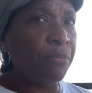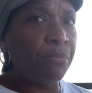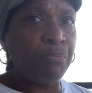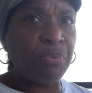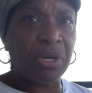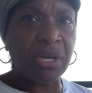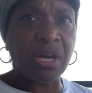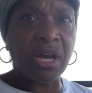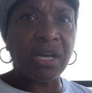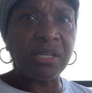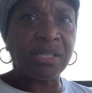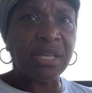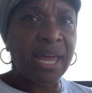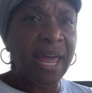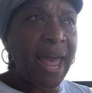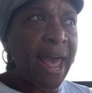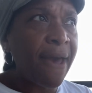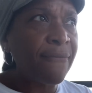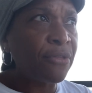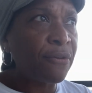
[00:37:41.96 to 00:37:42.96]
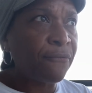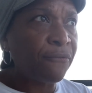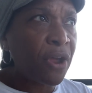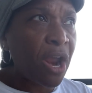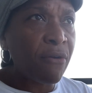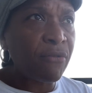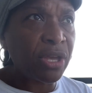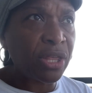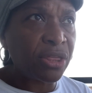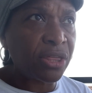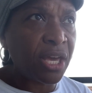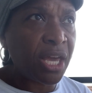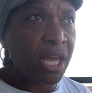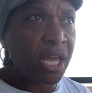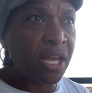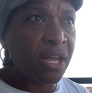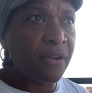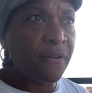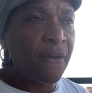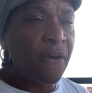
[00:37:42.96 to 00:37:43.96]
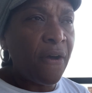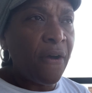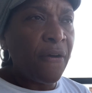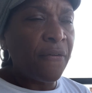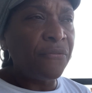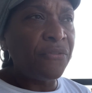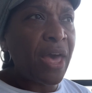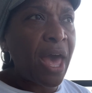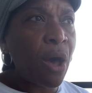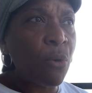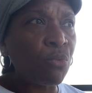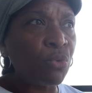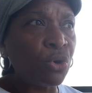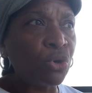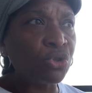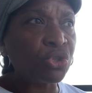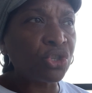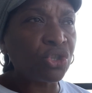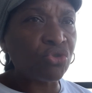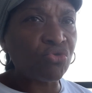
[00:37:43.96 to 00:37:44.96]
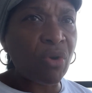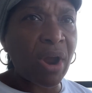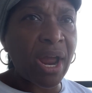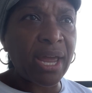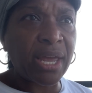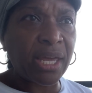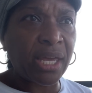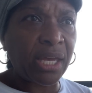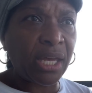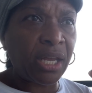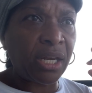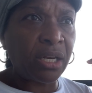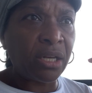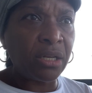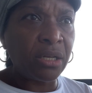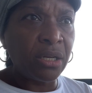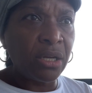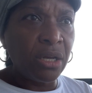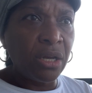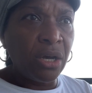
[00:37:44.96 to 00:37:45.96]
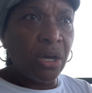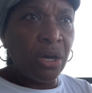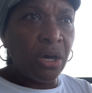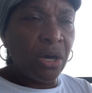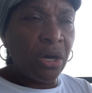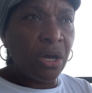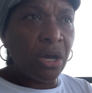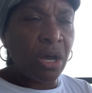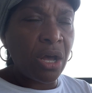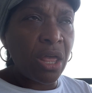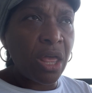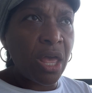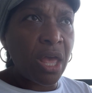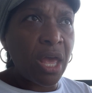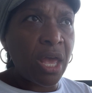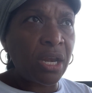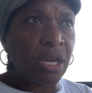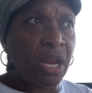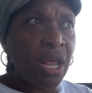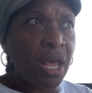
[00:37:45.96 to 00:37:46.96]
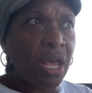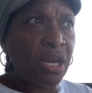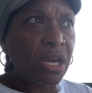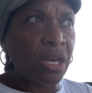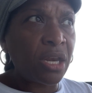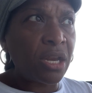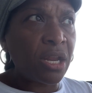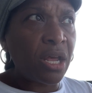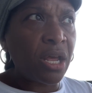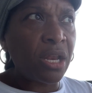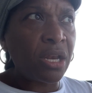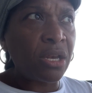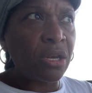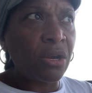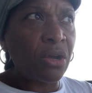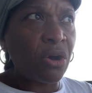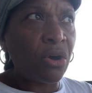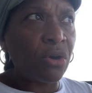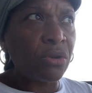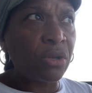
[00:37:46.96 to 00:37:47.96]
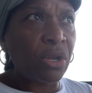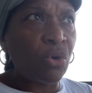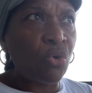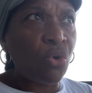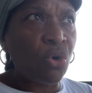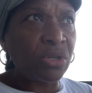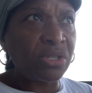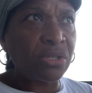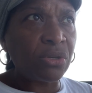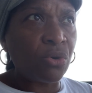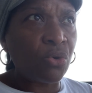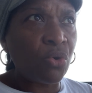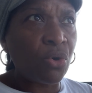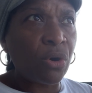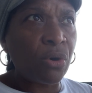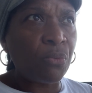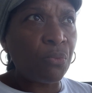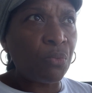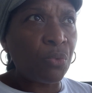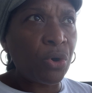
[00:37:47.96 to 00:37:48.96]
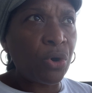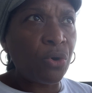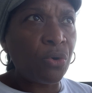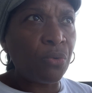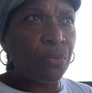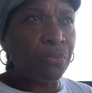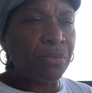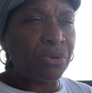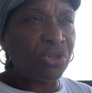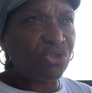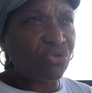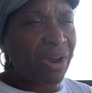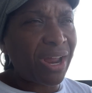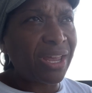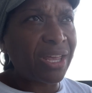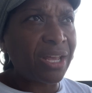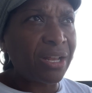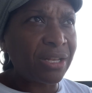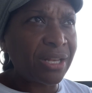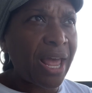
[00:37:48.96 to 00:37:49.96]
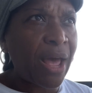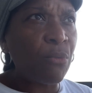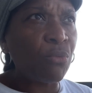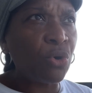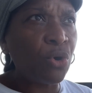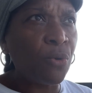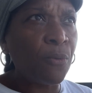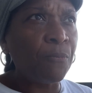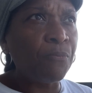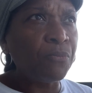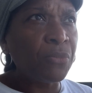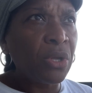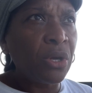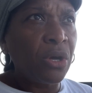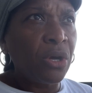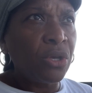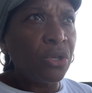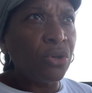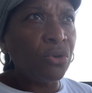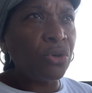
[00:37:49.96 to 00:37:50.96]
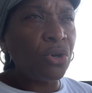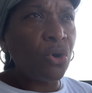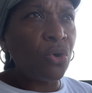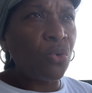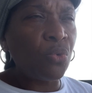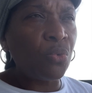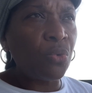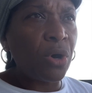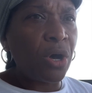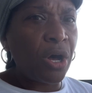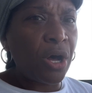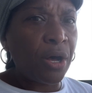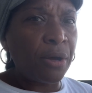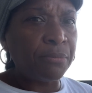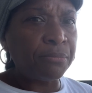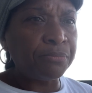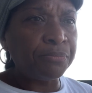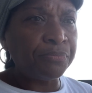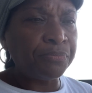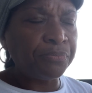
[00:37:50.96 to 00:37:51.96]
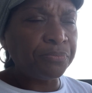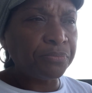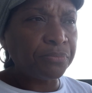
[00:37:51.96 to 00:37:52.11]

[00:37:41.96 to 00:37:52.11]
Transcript: because they had the very thing that will strike in and and and or uh, or, or will strike in that will you know um